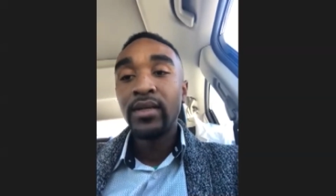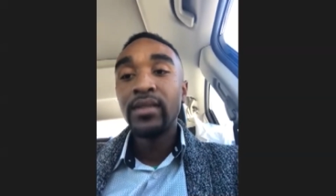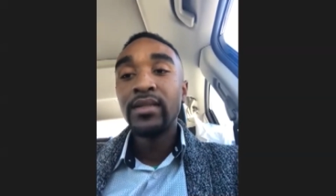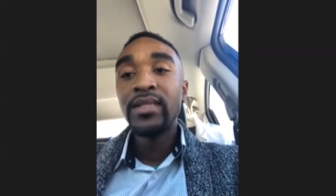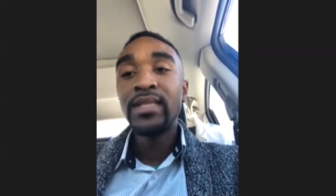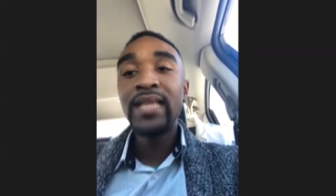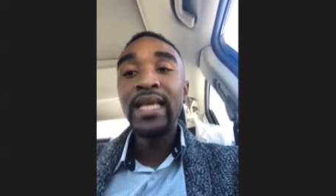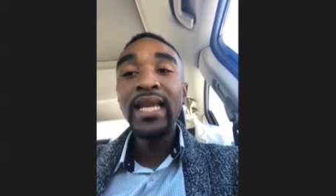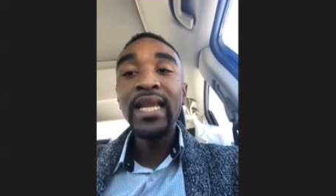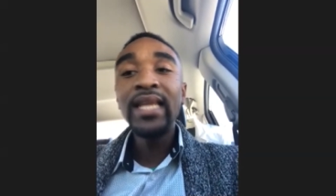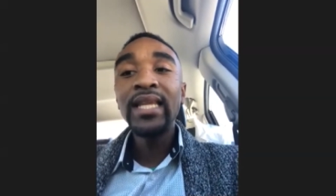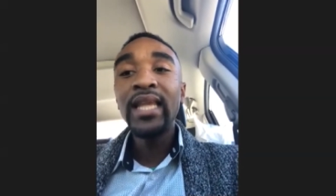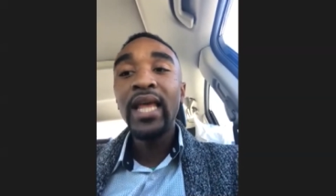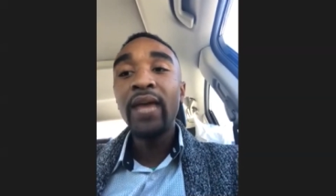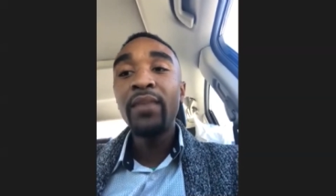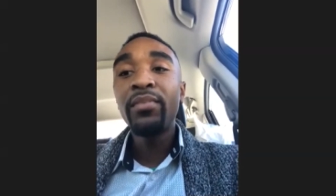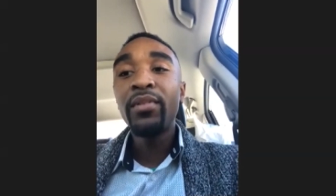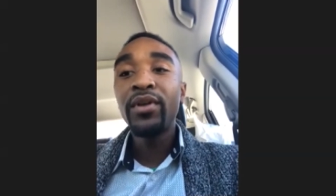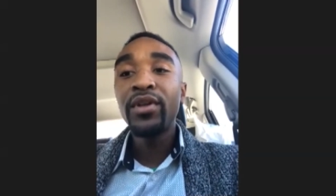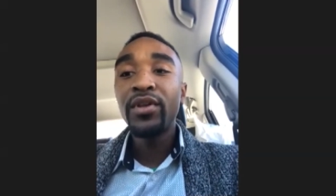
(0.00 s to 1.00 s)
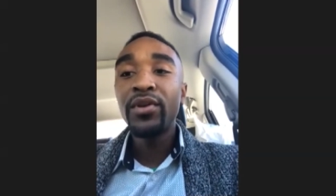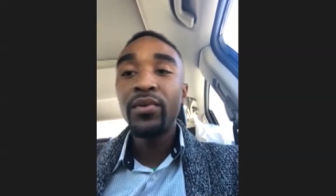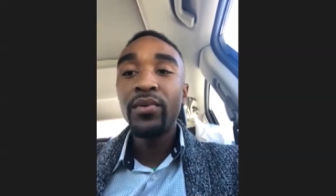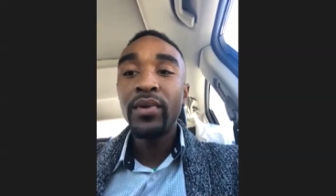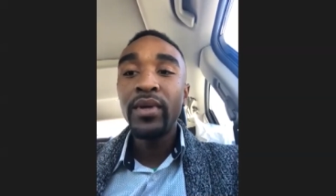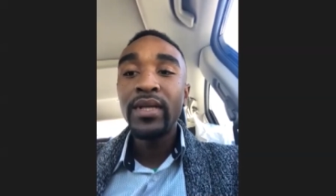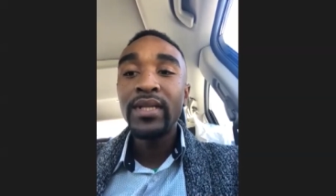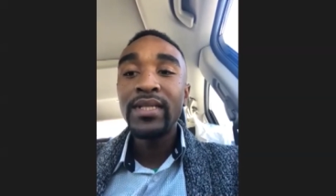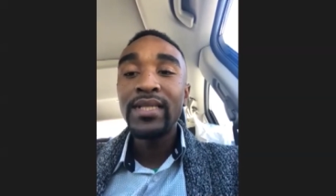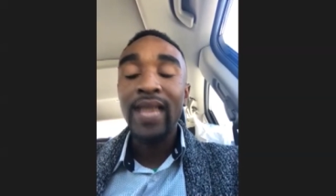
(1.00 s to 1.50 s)
City labor
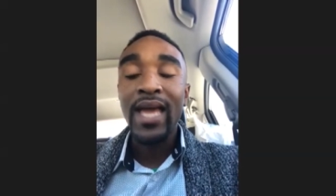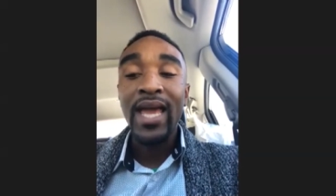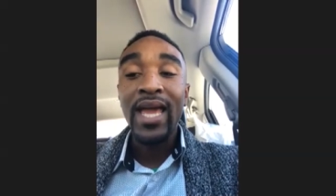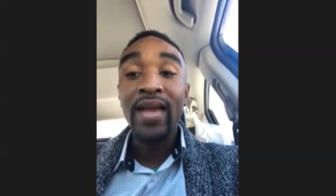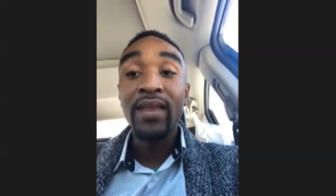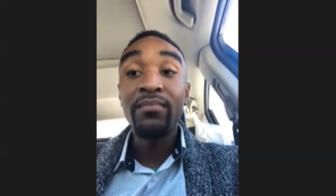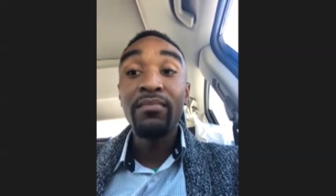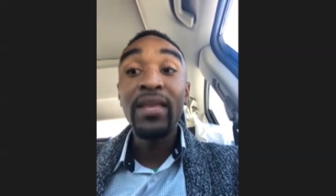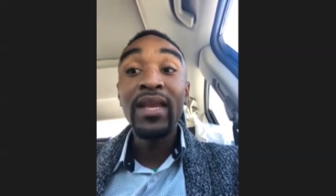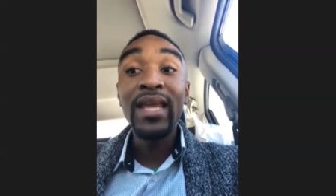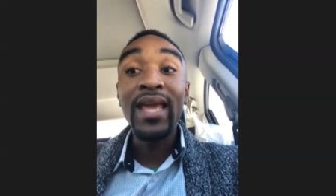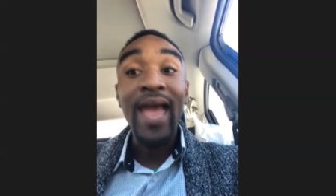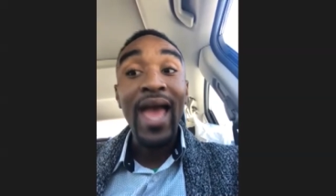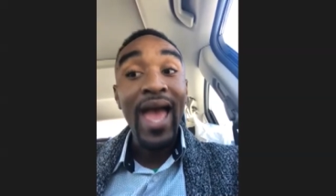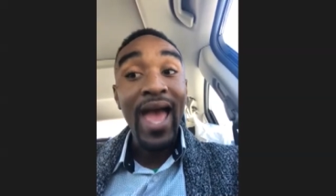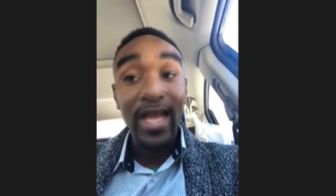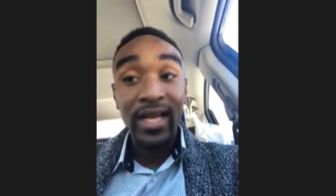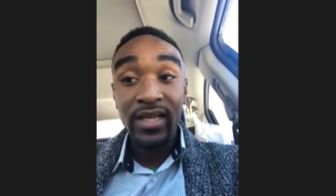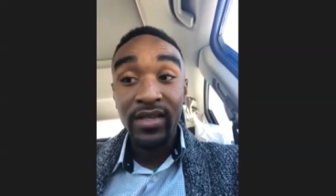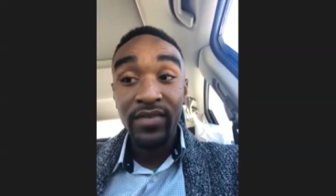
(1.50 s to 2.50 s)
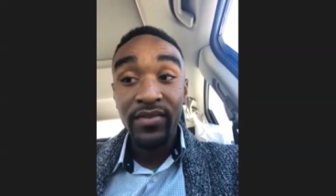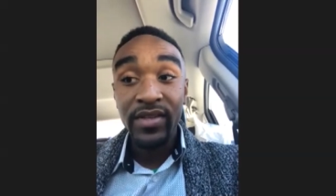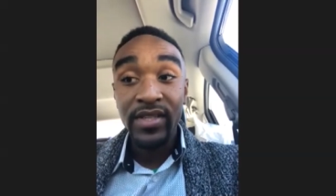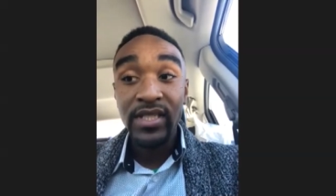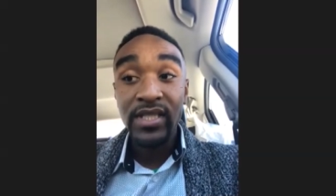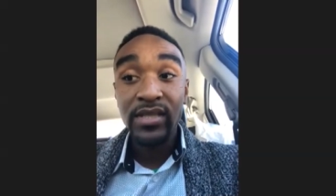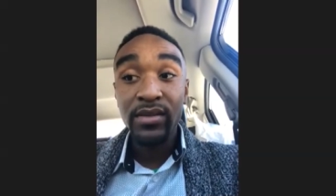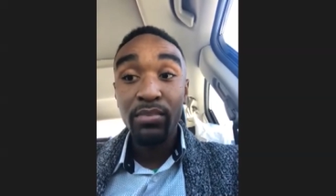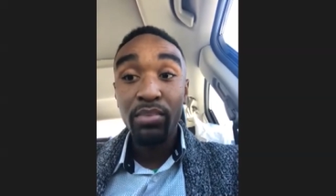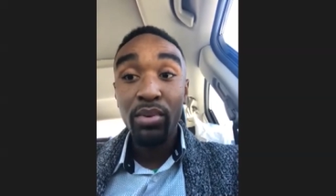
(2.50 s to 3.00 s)
unions and many
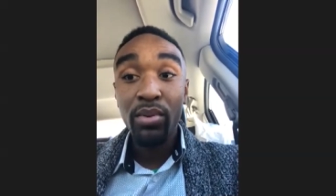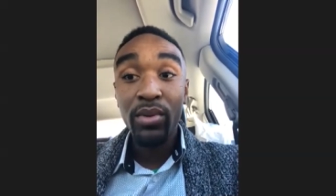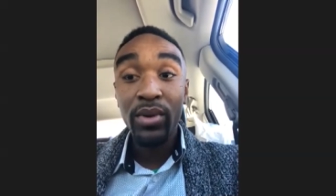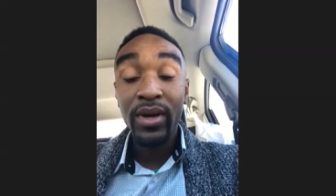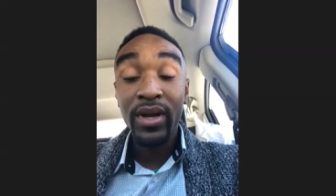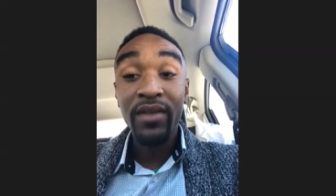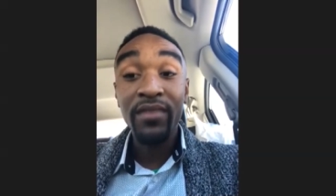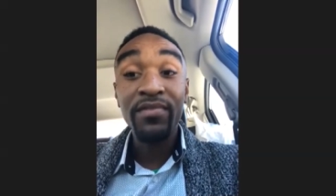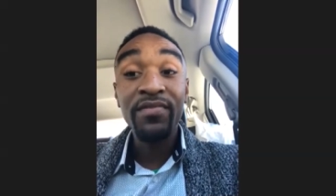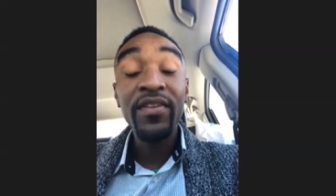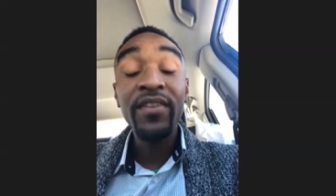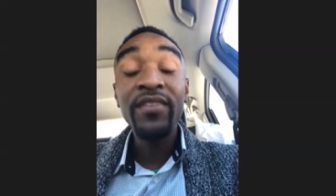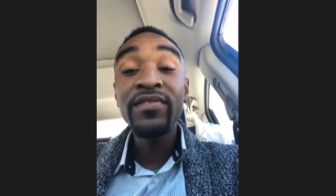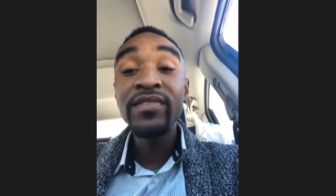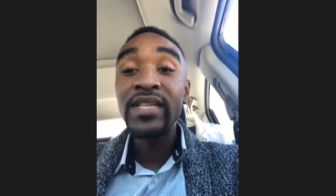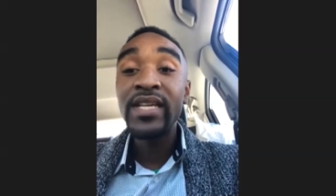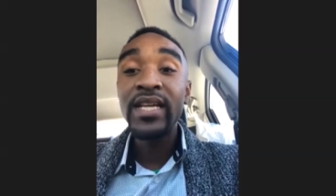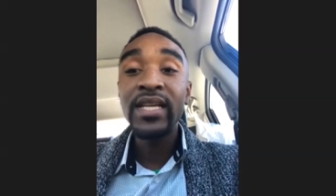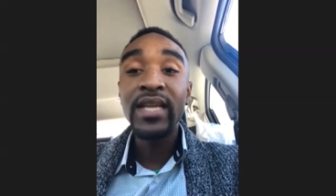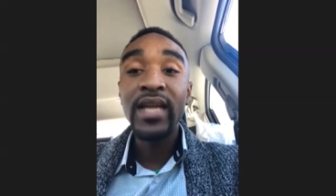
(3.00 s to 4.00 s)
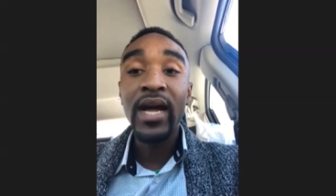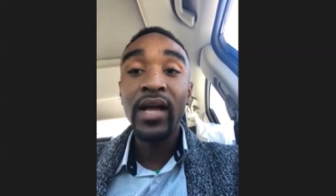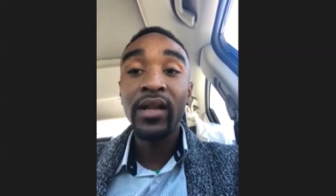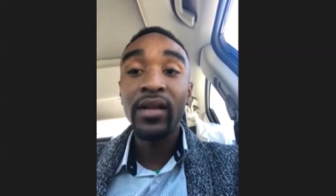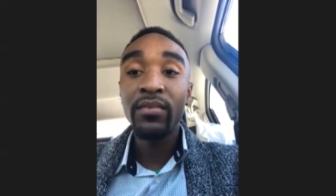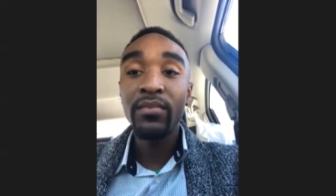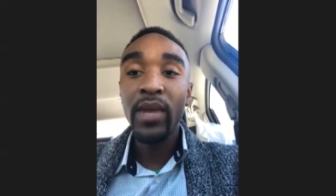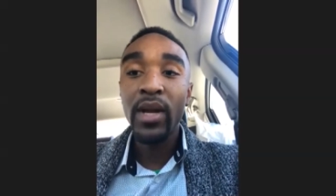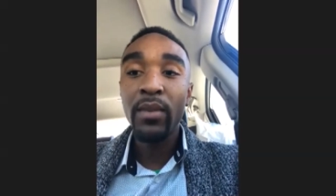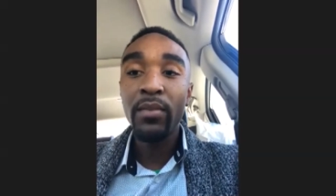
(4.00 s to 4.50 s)
activists support a
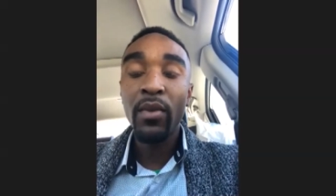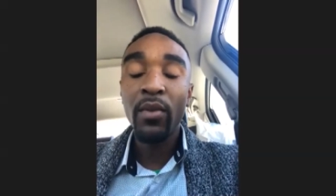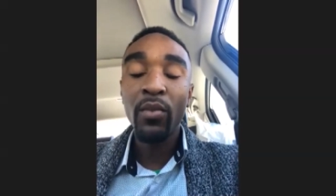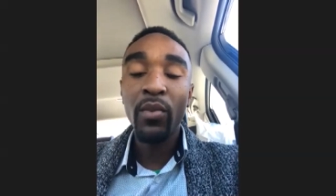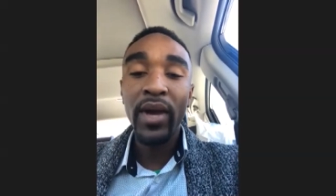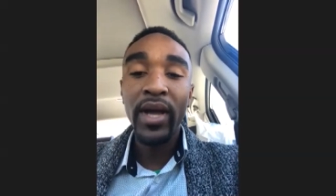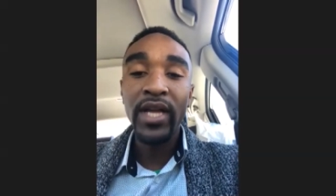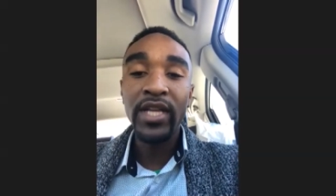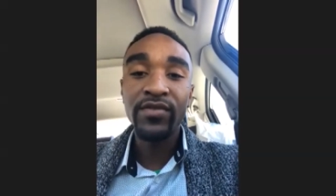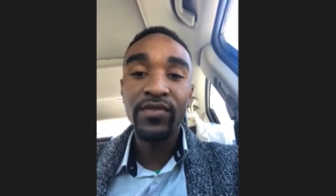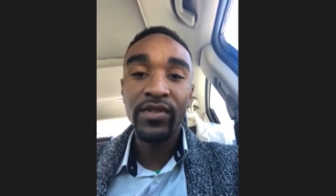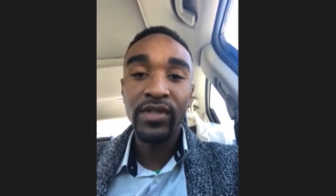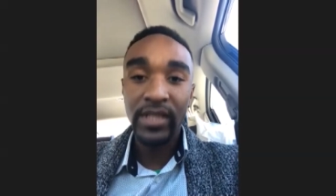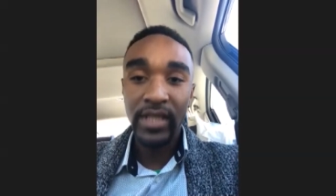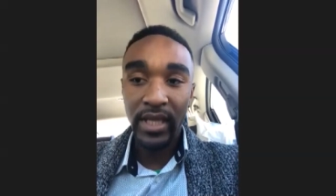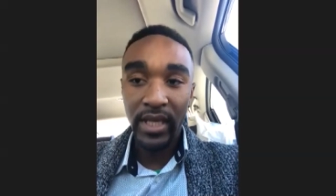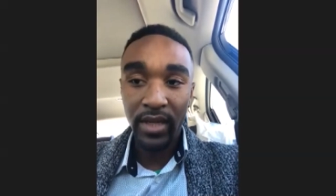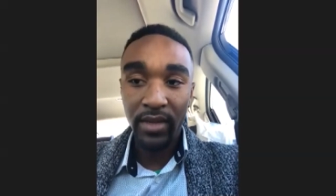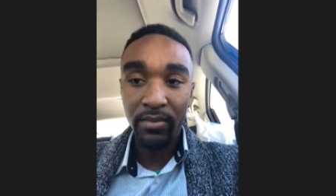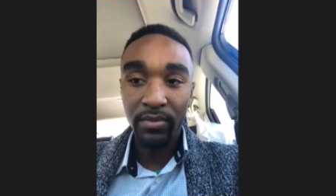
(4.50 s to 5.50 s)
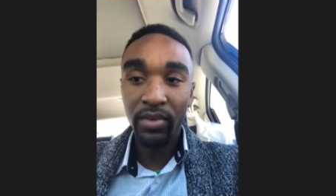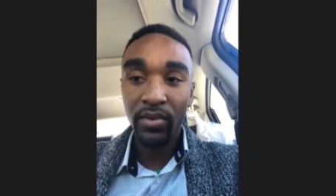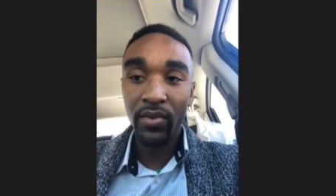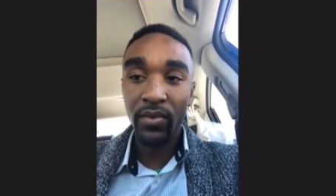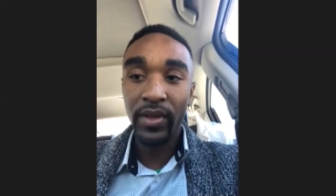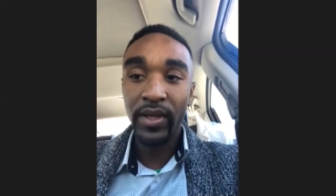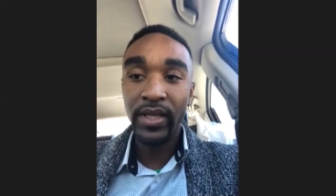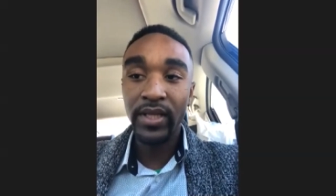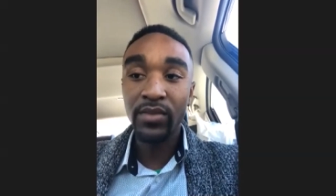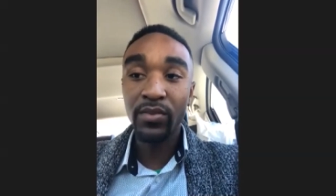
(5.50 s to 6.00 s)
$15 minimum wage for city
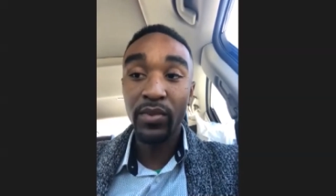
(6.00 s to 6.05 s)
employees,